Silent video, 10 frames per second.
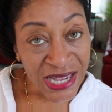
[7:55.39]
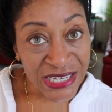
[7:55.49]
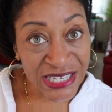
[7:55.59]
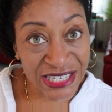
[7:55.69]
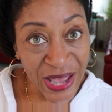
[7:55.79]

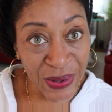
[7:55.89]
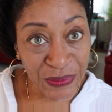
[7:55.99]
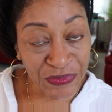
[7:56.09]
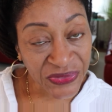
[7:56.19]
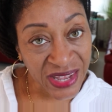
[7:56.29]
So
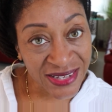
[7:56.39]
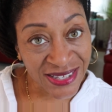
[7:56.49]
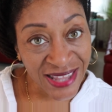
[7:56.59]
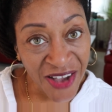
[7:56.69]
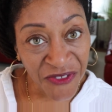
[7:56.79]
thanks a
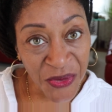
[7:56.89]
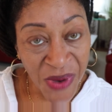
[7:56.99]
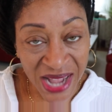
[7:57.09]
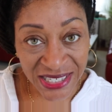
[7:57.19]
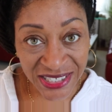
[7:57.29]
lot for
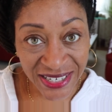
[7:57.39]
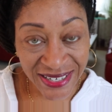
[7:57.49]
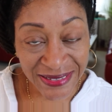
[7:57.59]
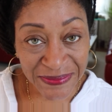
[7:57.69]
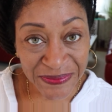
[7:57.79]

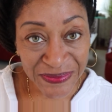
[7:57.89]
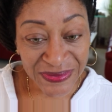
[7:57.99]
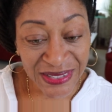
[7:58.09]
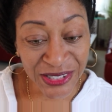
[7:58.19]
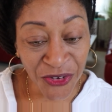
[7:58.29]
watching.
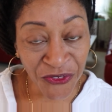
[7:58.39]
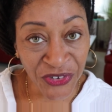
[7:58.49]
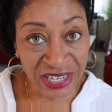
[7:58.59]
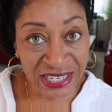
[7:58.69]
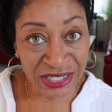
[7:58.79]
Don't
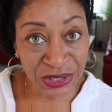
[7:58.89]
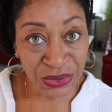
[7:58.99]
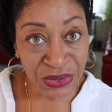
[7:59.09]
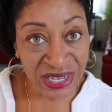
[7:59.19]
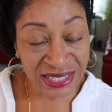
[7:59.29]
forget
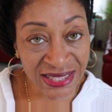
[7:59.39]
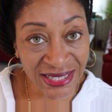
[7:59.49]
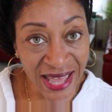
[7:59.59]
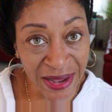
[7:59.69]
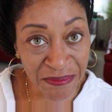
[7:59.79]
to hit the
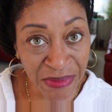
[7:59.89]
like